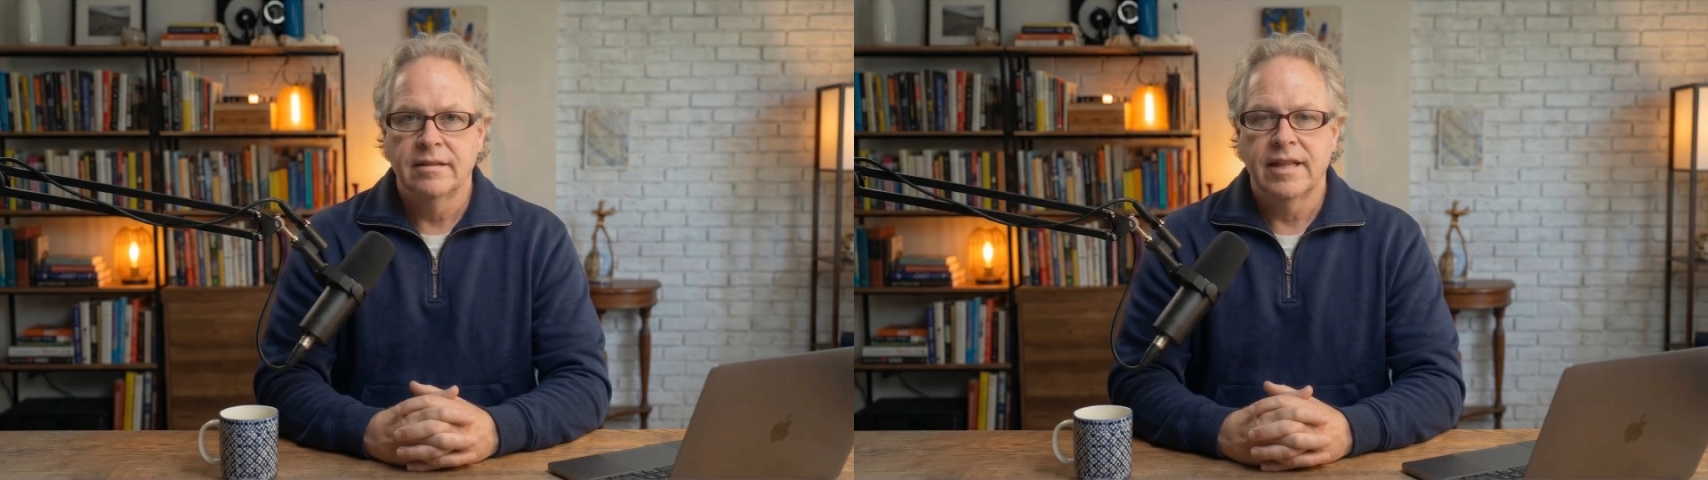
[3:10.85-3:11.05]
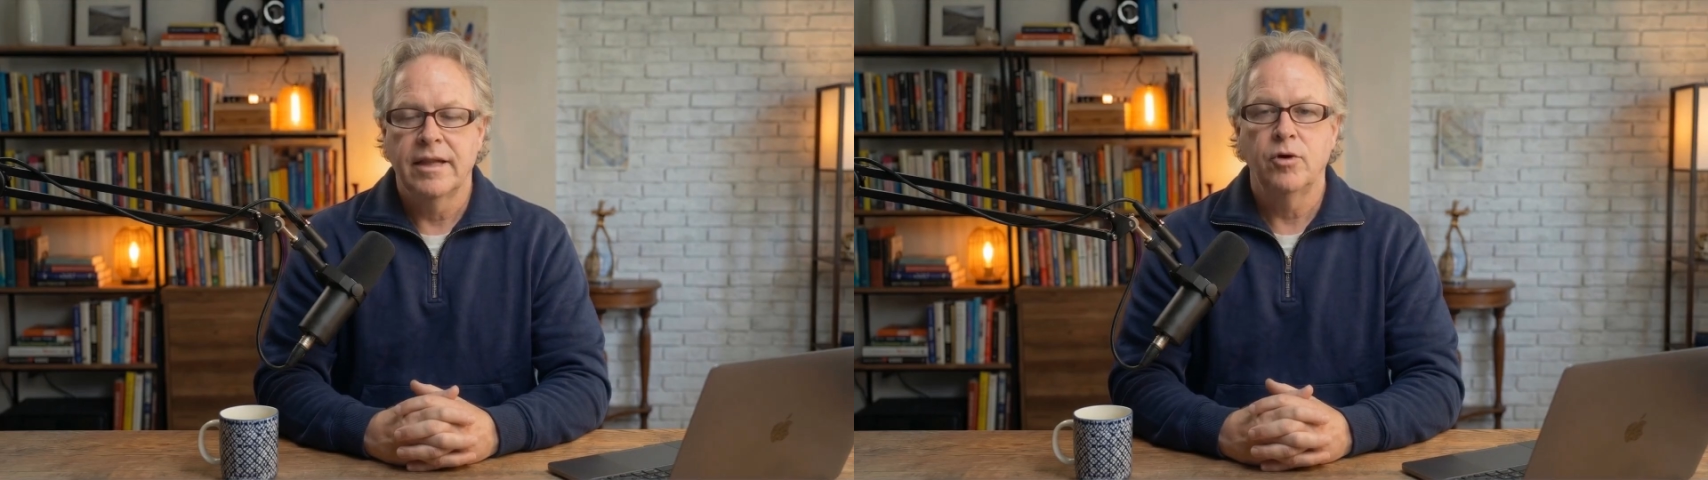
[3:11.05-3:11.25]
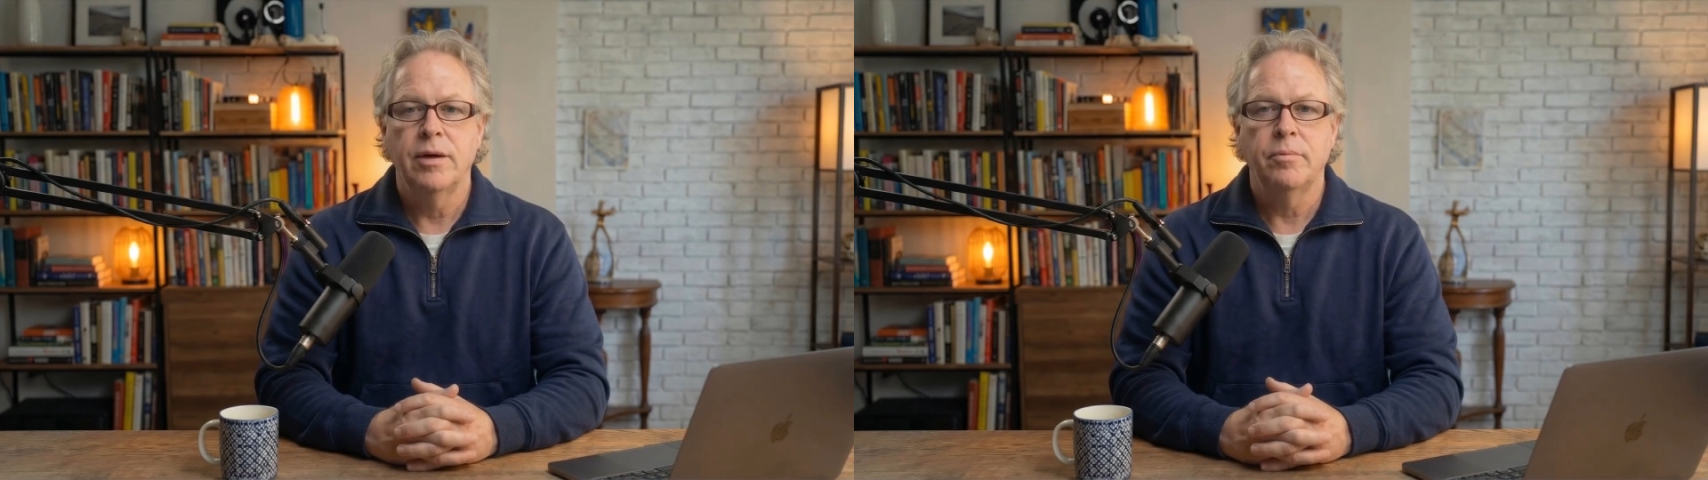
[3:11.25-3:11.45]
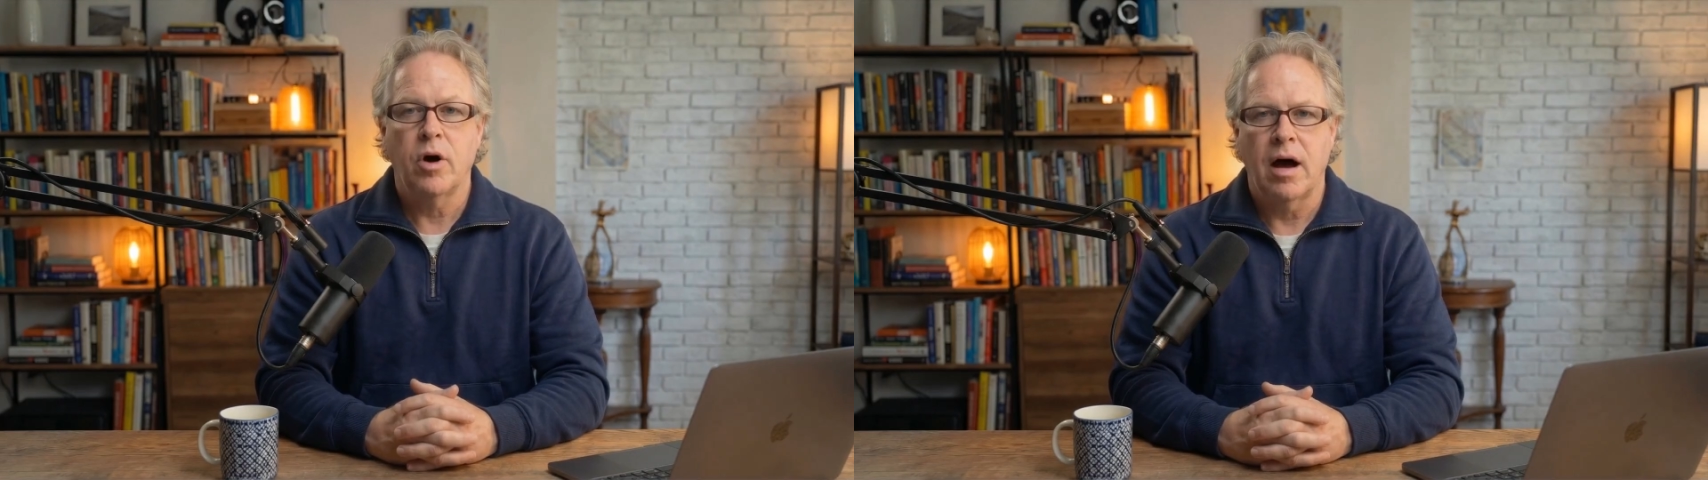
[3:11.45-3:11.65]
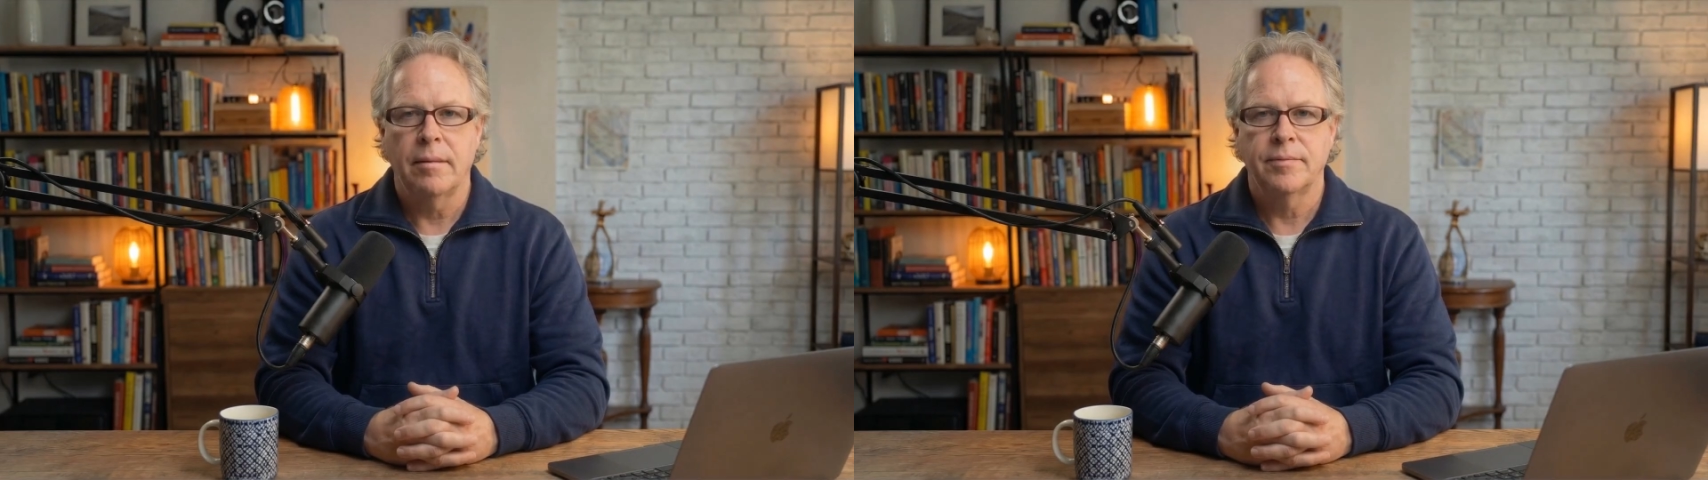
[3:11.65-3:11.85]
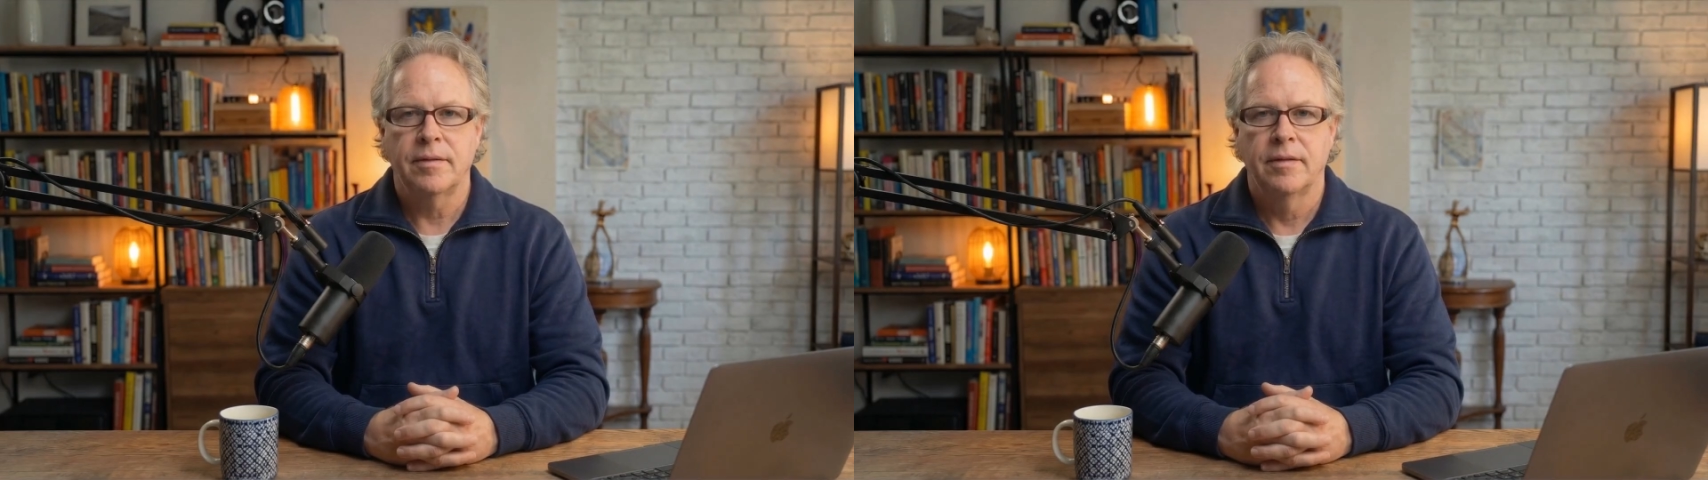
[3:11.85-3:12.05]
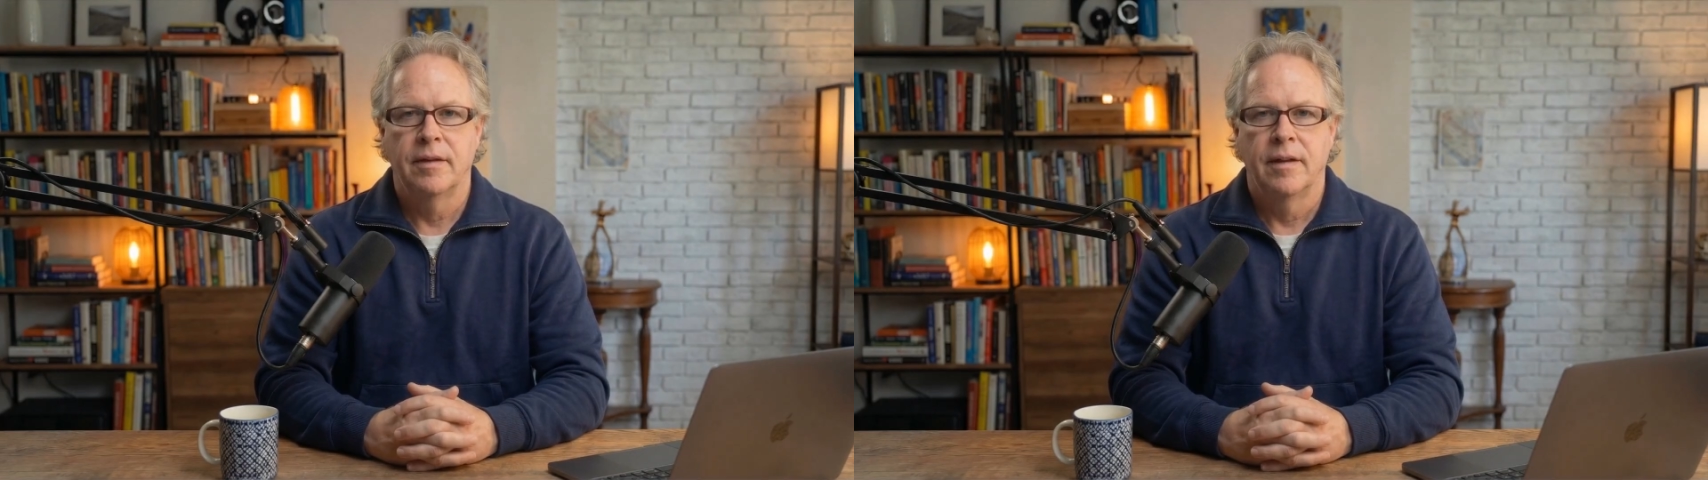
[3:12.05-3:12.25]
they re-prompt.